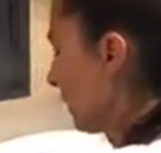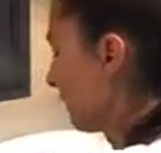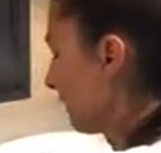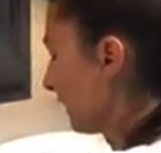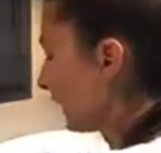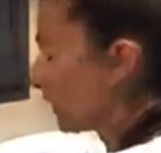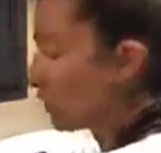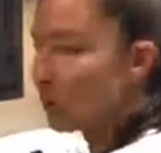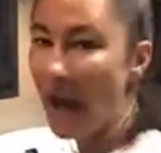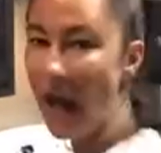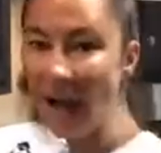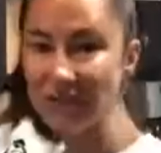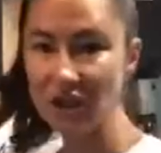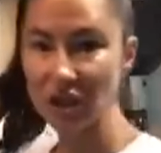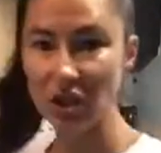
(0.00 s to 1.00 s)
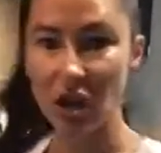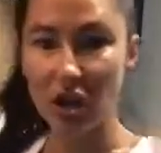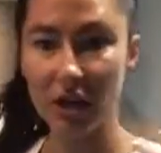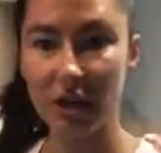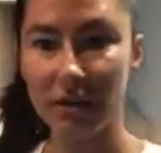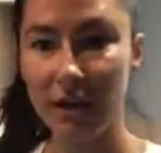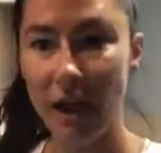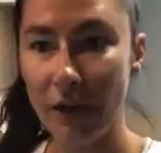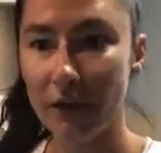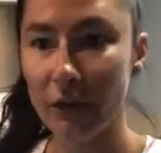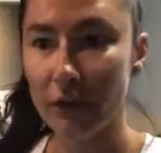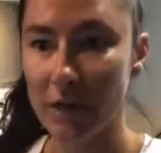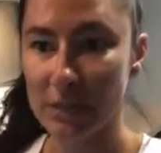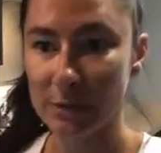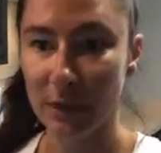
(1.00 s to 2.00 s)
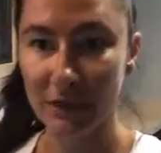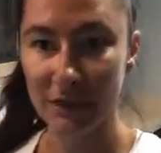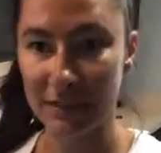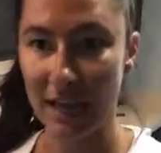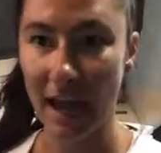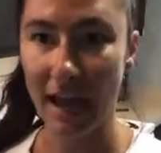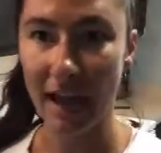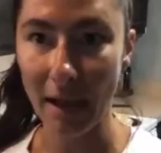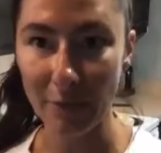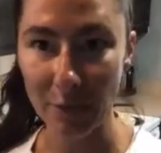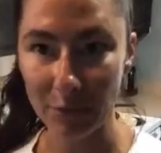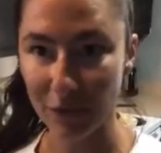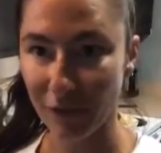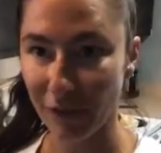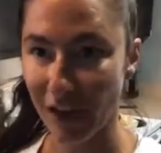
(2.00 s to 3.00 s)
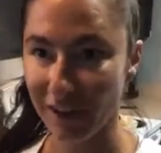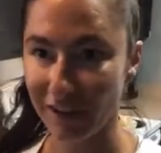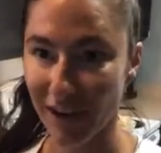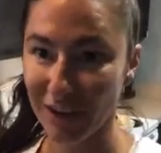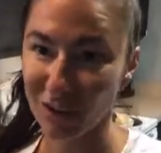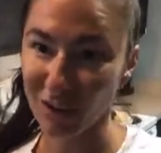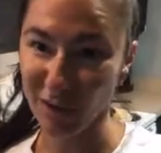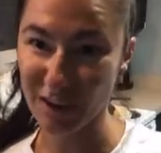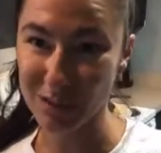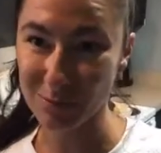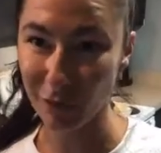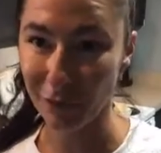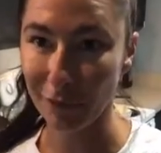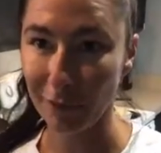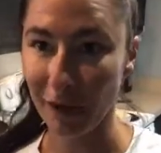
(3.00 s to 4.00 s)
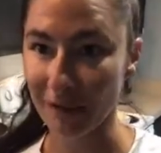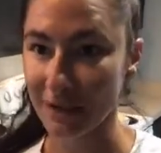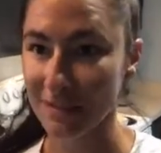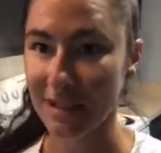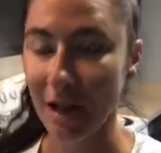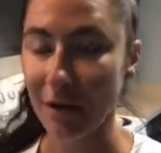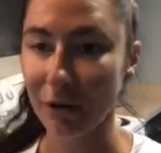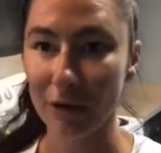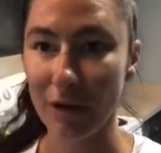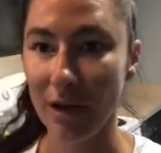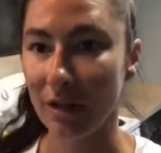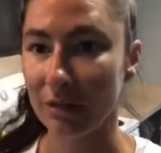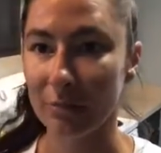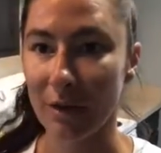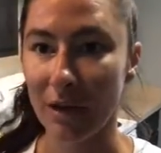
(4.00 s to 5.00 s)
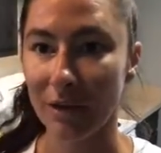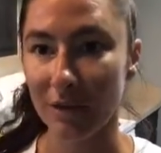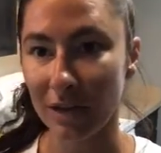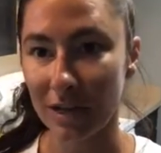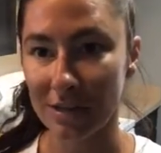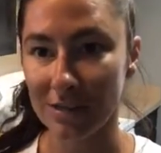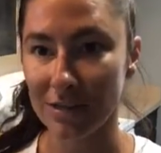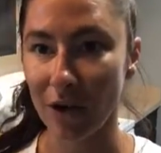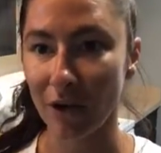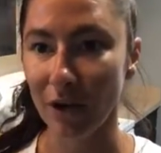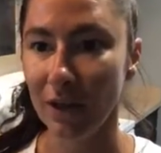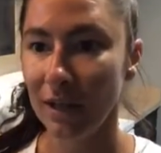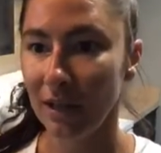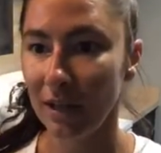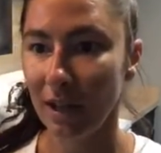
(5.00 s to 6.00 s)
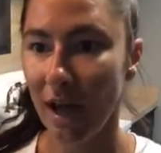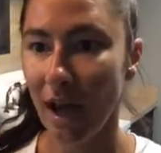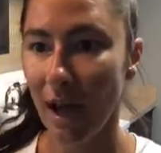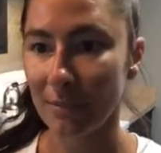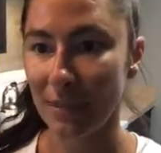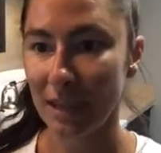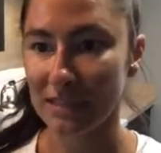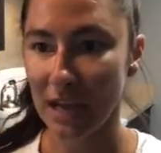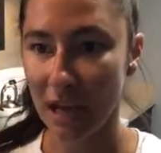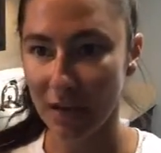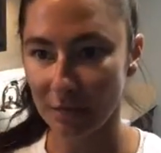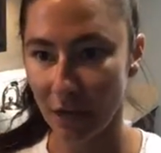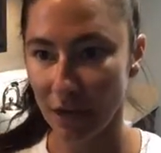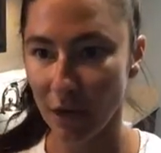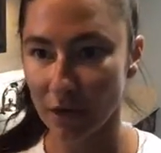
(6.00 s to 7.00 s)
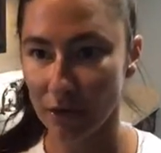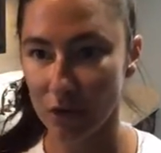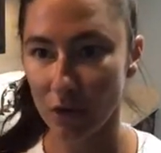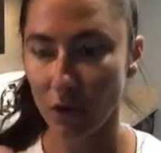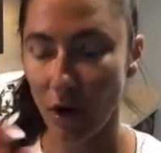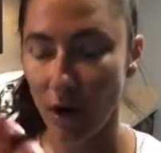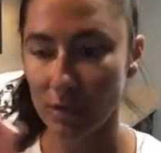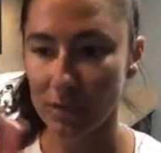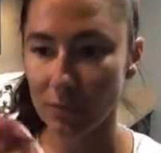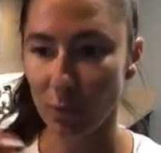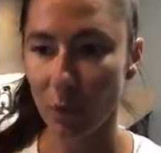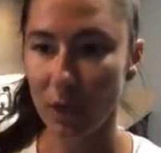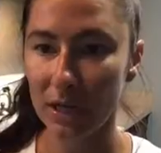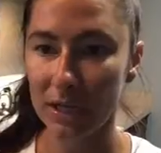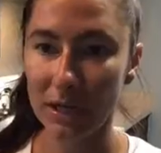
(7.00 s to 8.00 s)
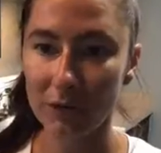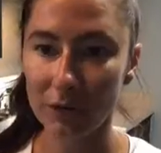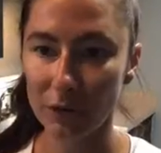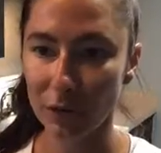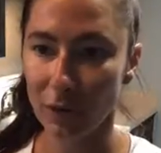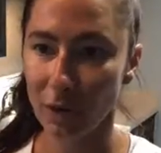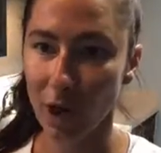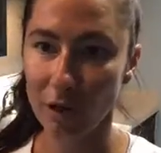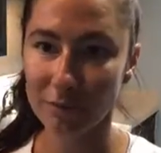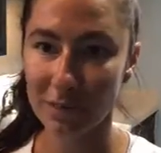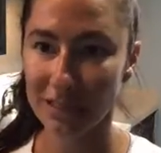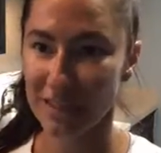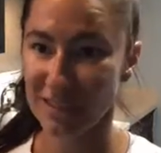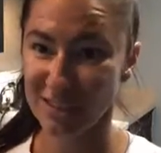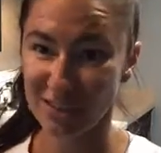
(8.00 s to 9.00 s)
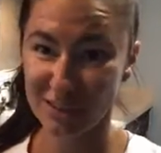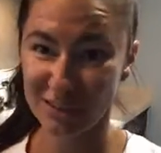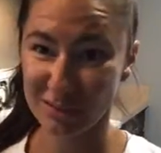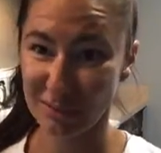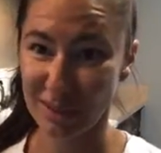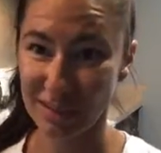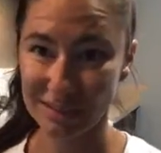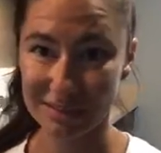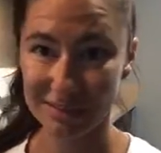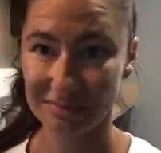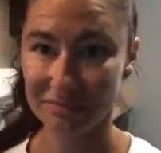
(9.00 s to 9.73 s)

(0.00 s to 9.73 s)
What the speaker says: feel like you have to cook every recipe of the day. I'm a big fan of, I do a rice bowl for breakfast every regular macro day, so that's kind of my go-to across the board. And then for low carb days, I just do some eggs